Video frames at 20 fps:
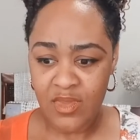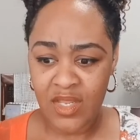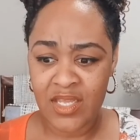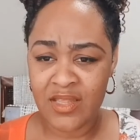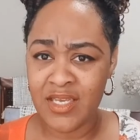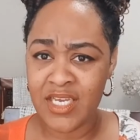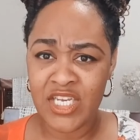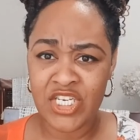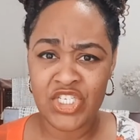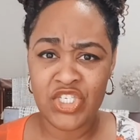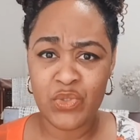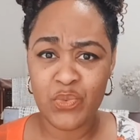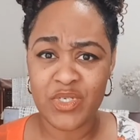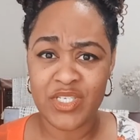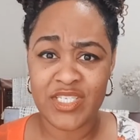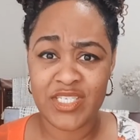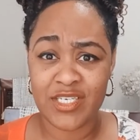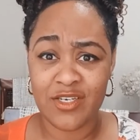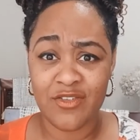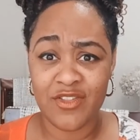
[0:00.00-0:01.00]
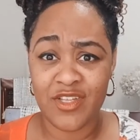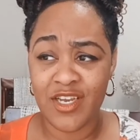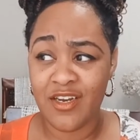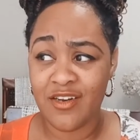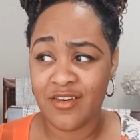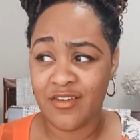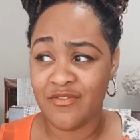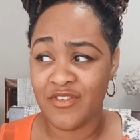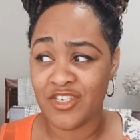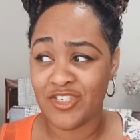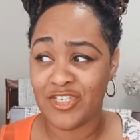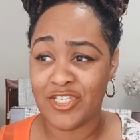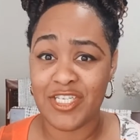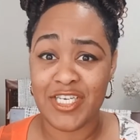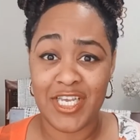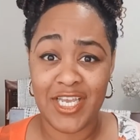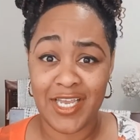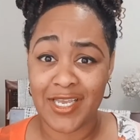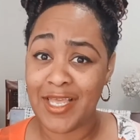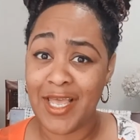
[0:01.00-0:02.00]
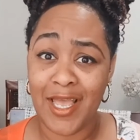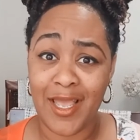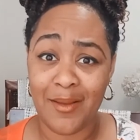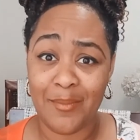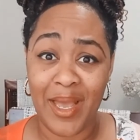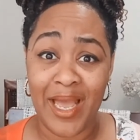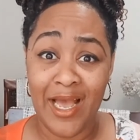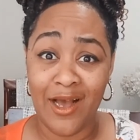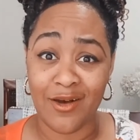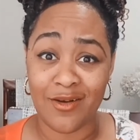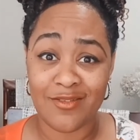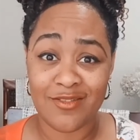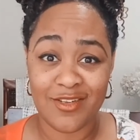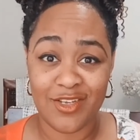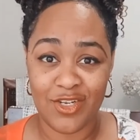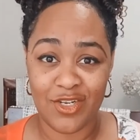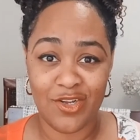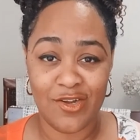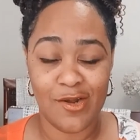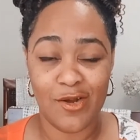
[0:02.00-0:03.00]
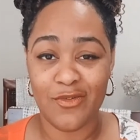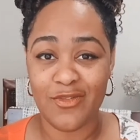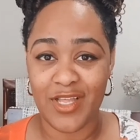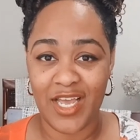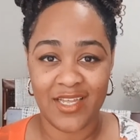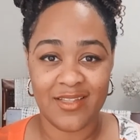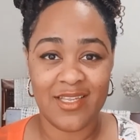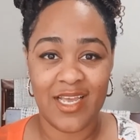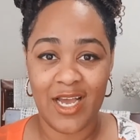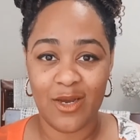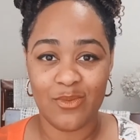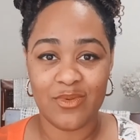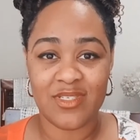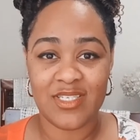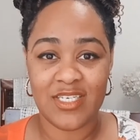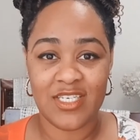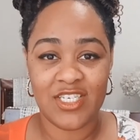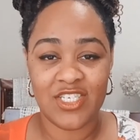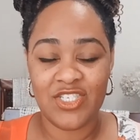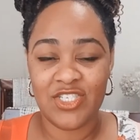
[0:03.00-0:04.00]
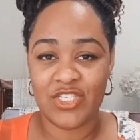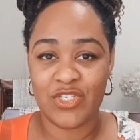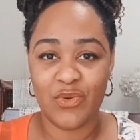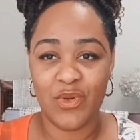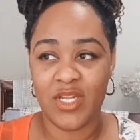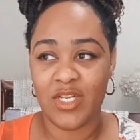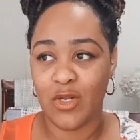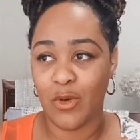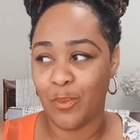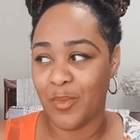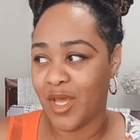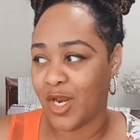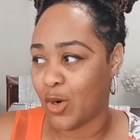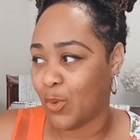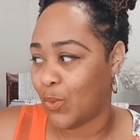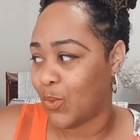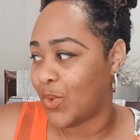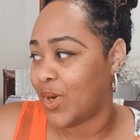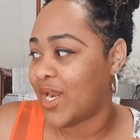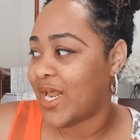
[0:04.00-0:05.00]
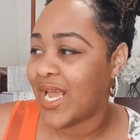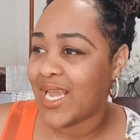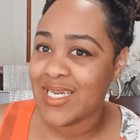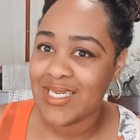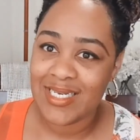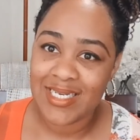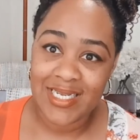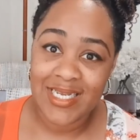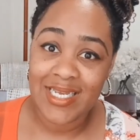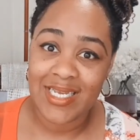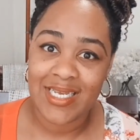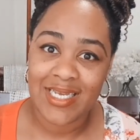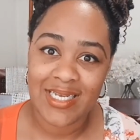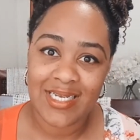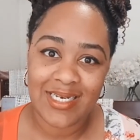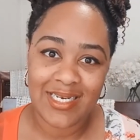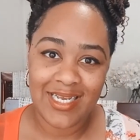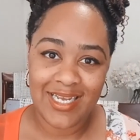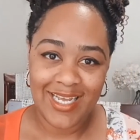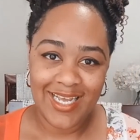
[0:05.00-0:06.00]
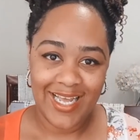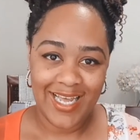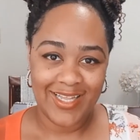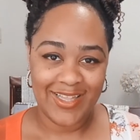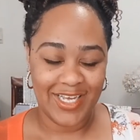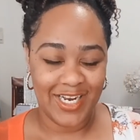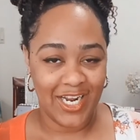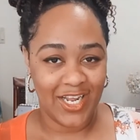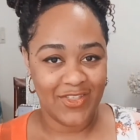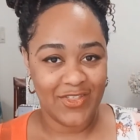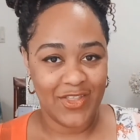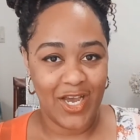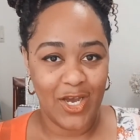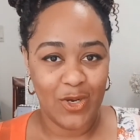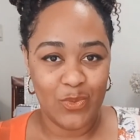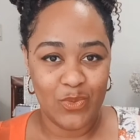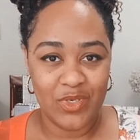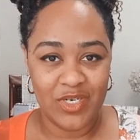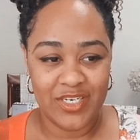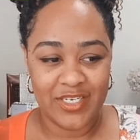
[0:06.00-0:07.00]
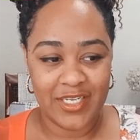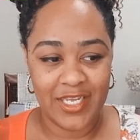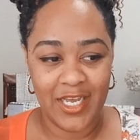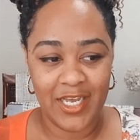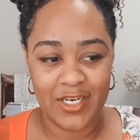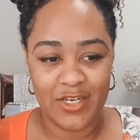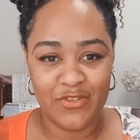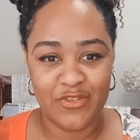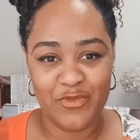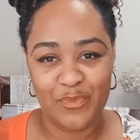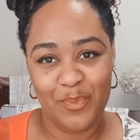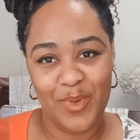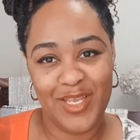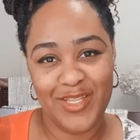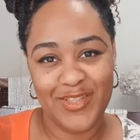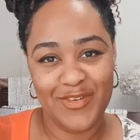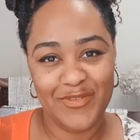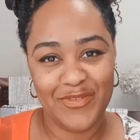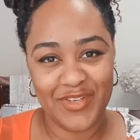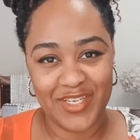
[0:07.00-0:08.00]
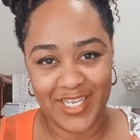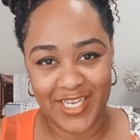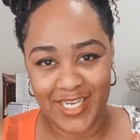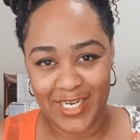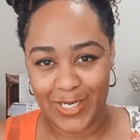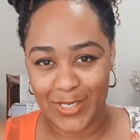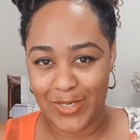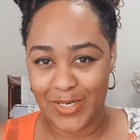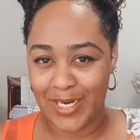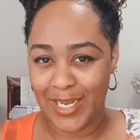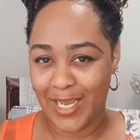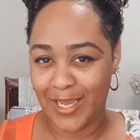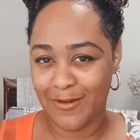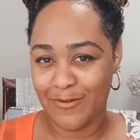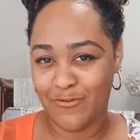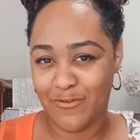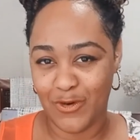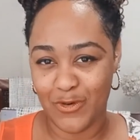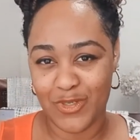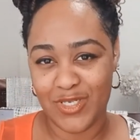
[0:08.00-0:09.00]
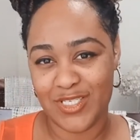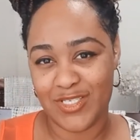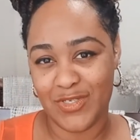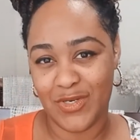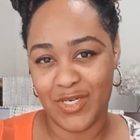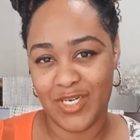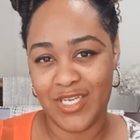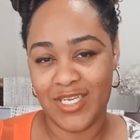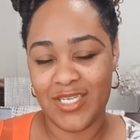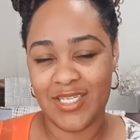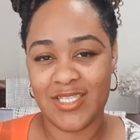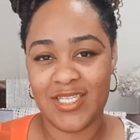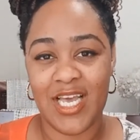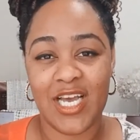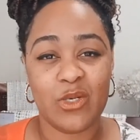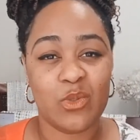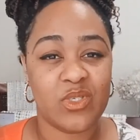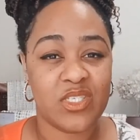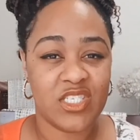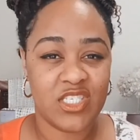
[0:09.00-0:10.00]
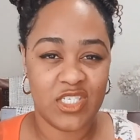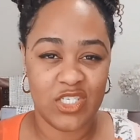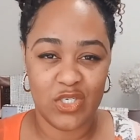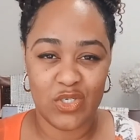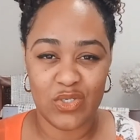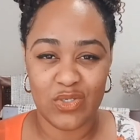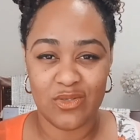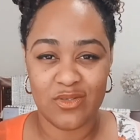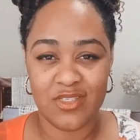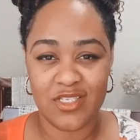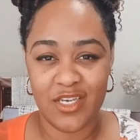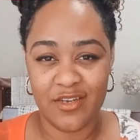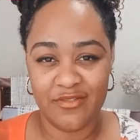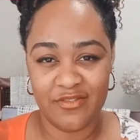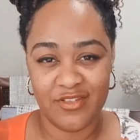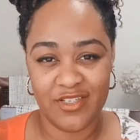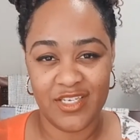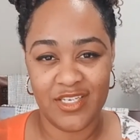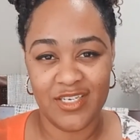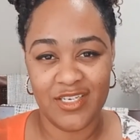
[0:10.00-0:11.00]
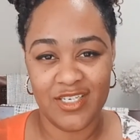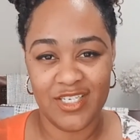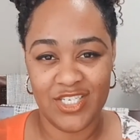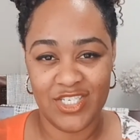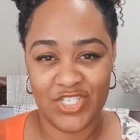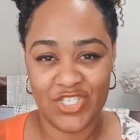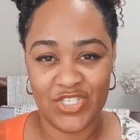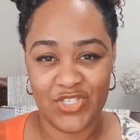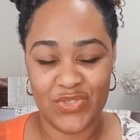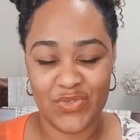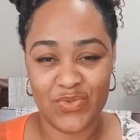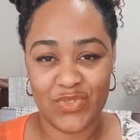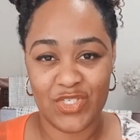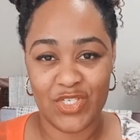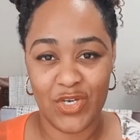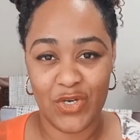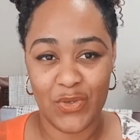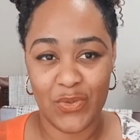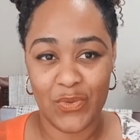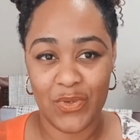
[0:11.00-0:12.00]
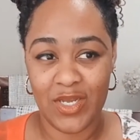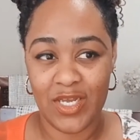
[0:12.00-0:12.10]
the issue was still there, and eventually it came out, you know, that was the issue. And no matter what I did that I thought would kind of make them forget or not focus on it, that was still definitely an issue. So